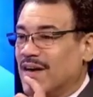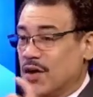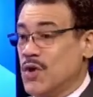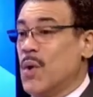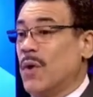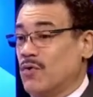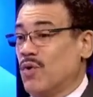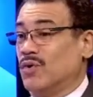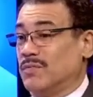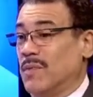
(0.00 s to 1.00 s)
Yeah, you know what
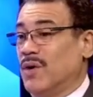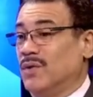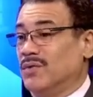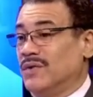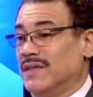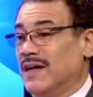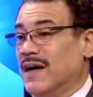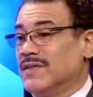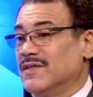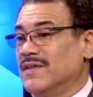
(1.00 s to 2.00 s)
grows mold?
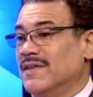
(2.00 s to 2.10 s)
Dust.